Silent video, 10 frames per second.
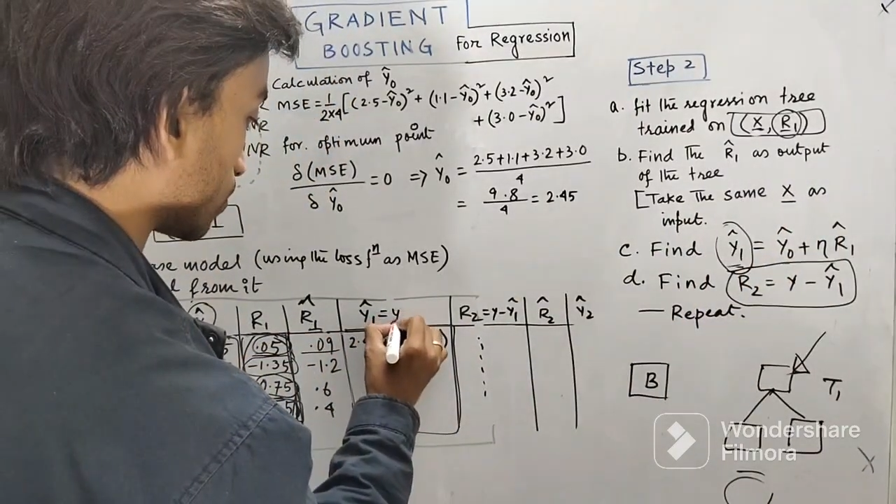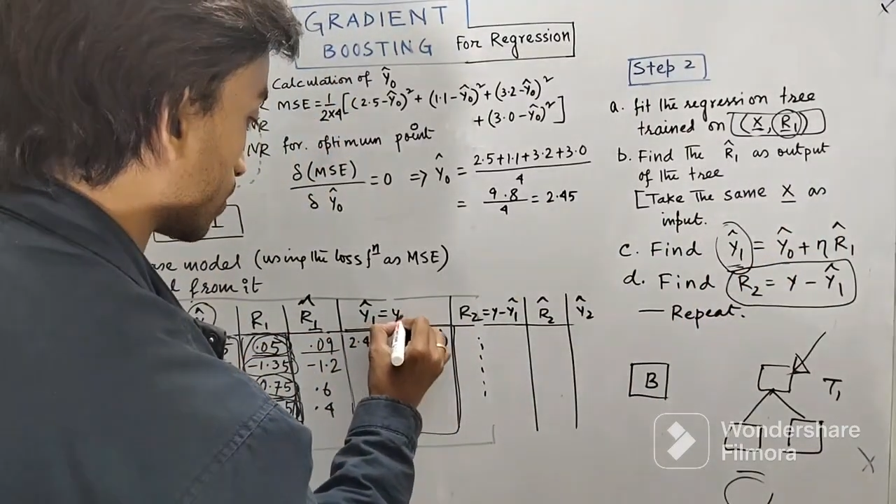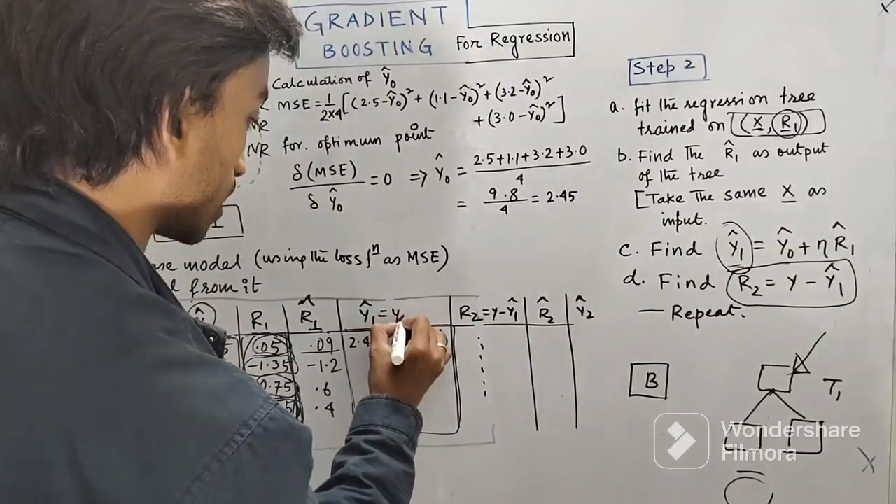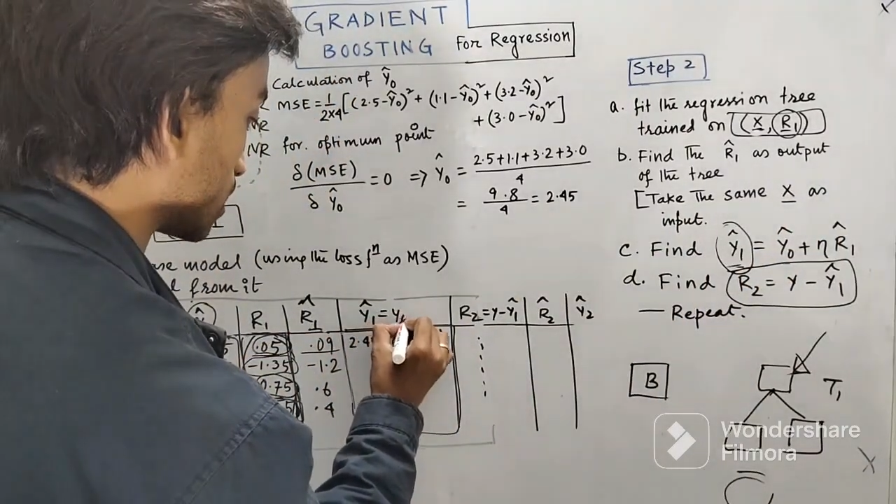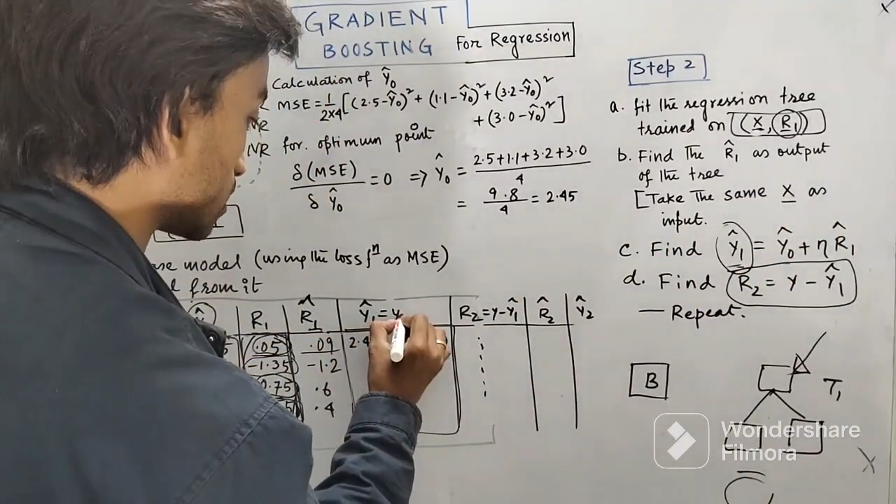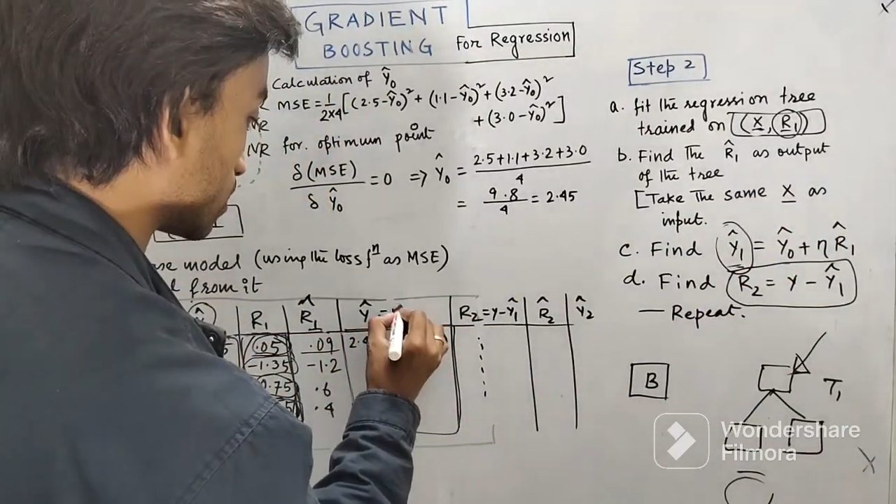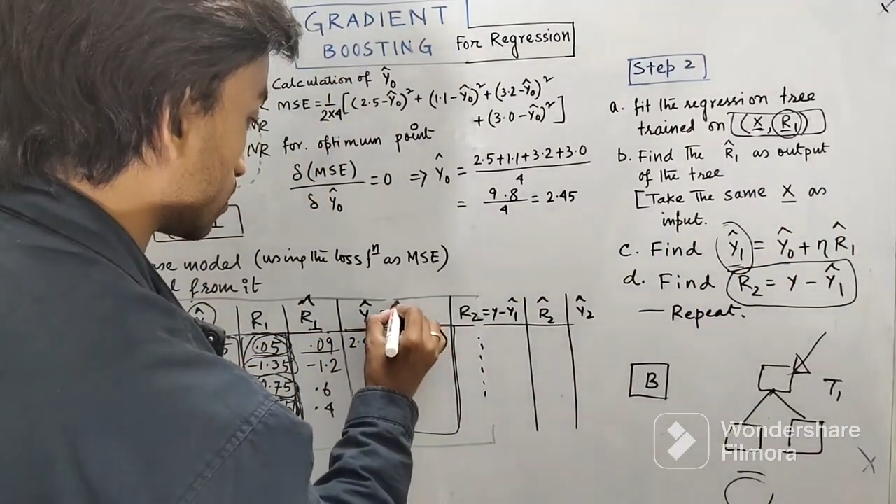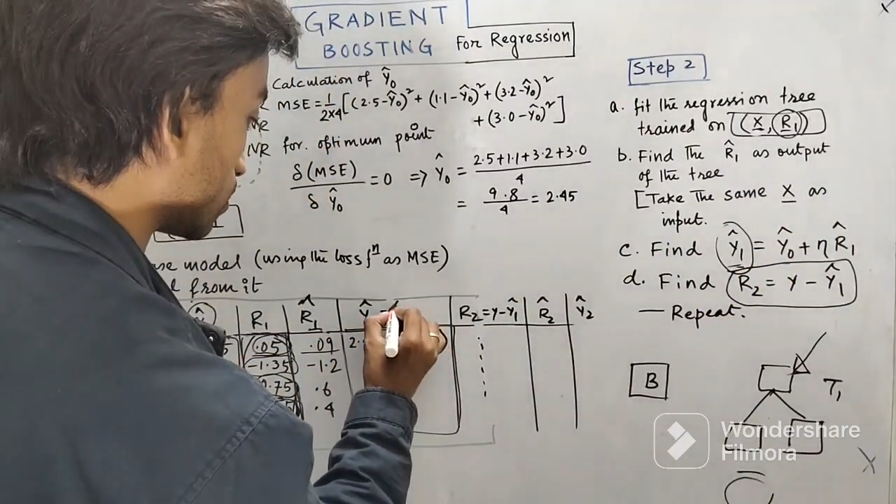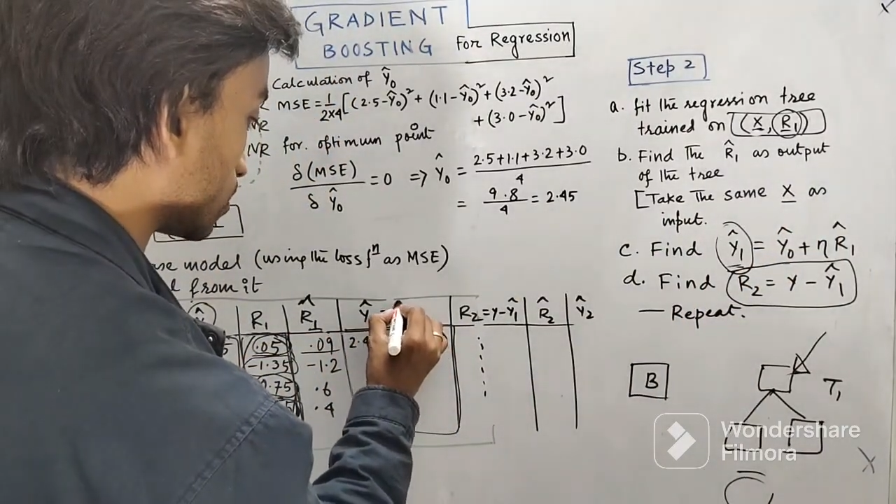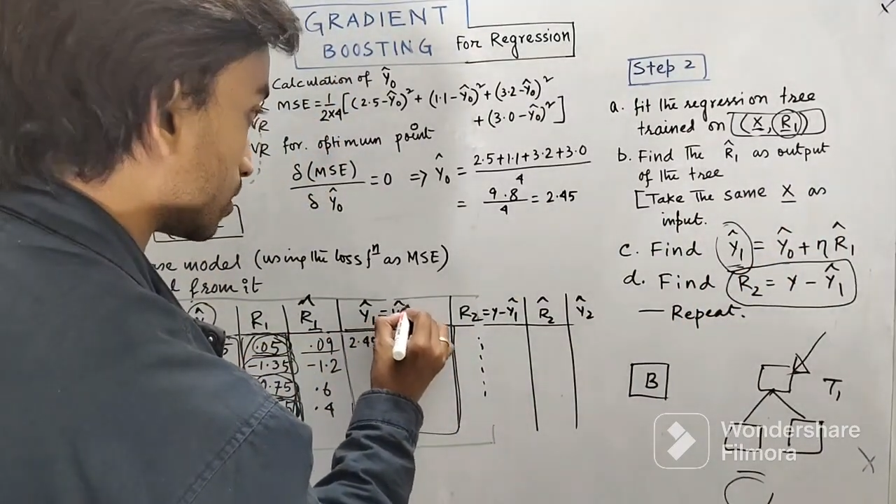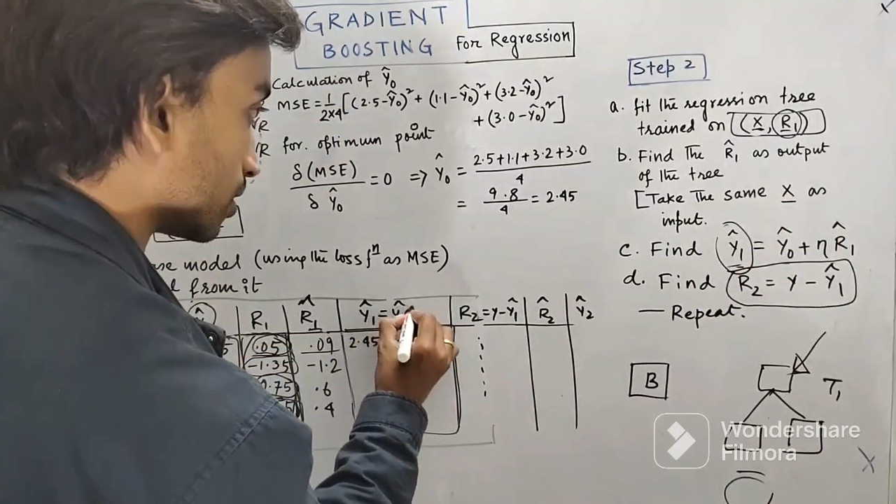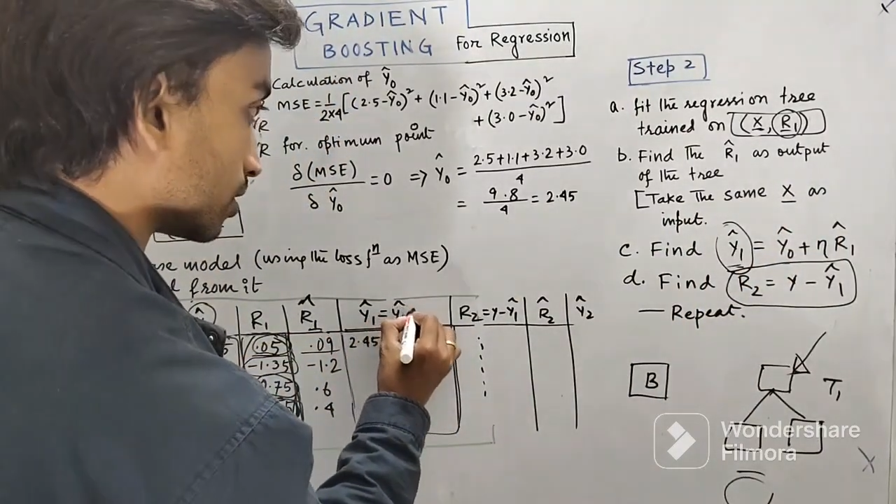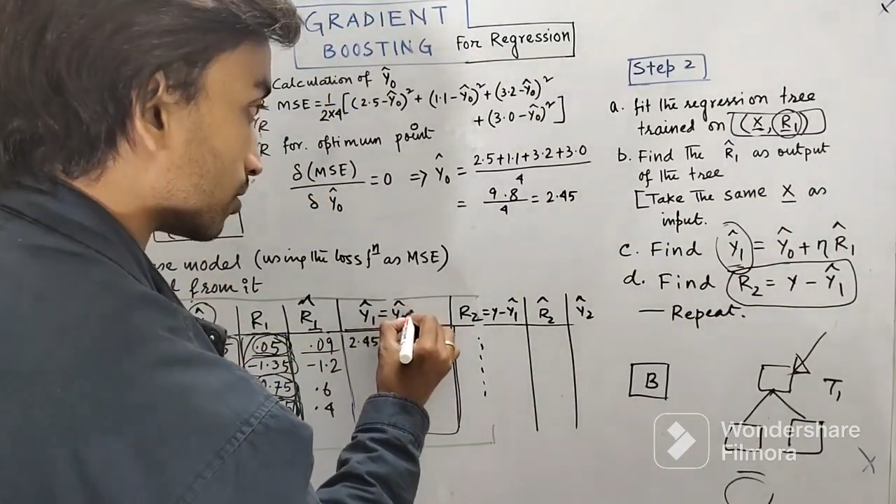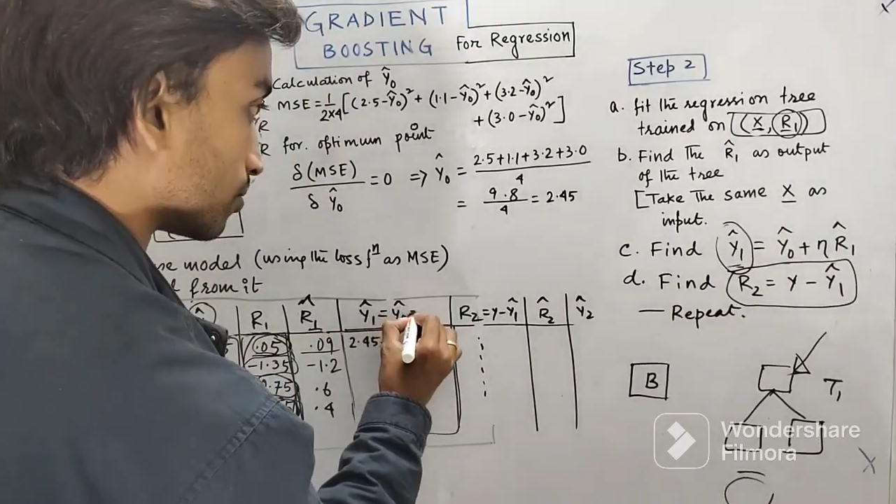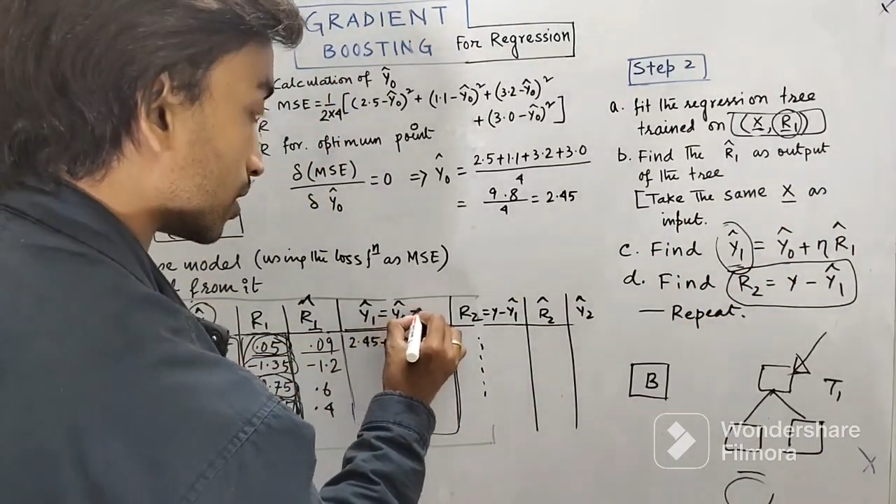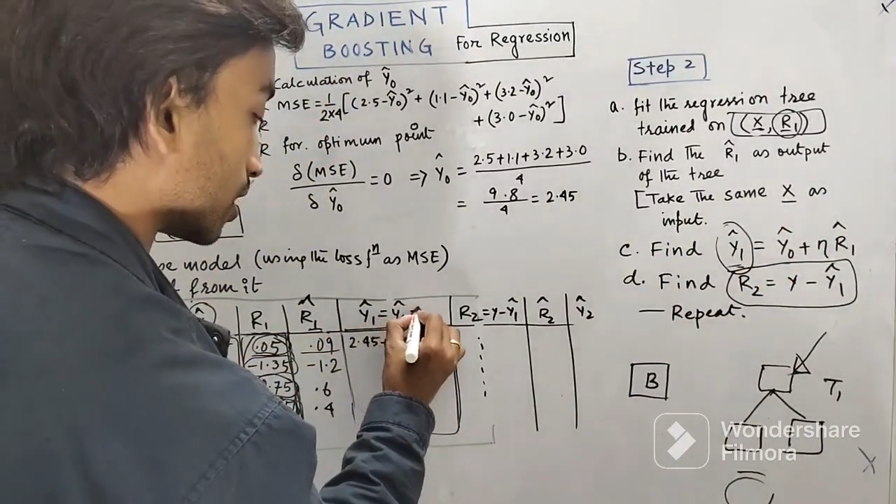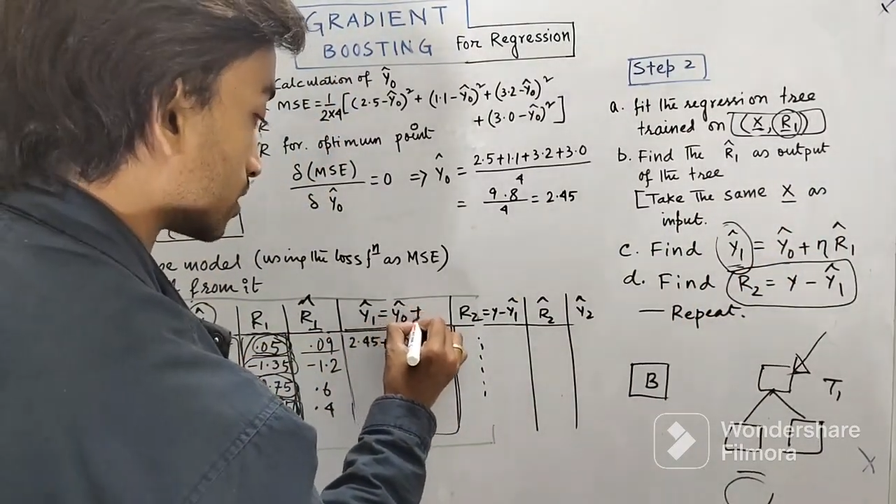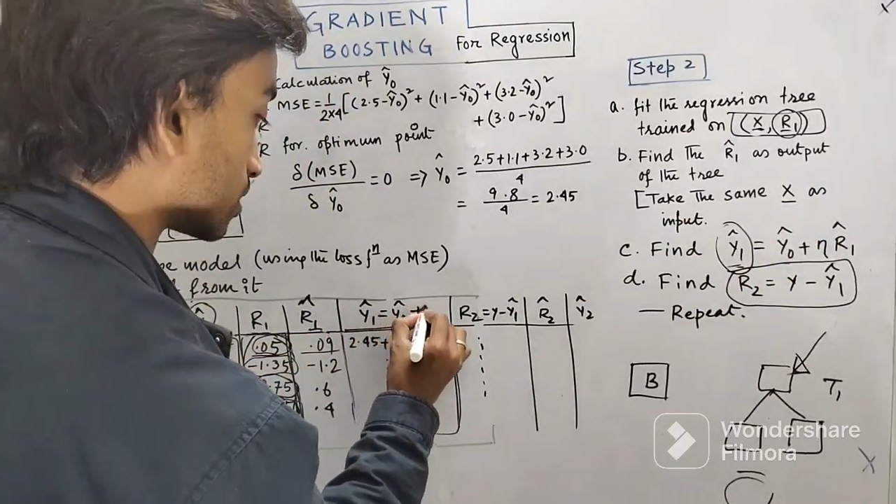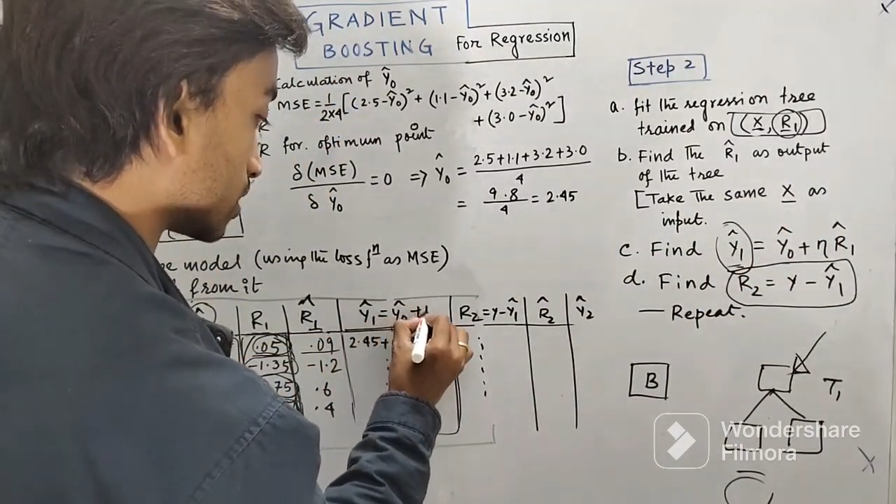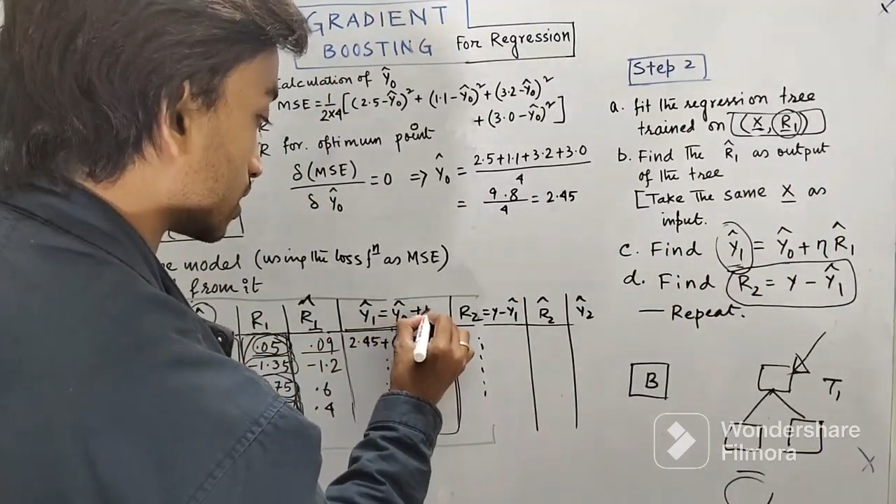y0 plus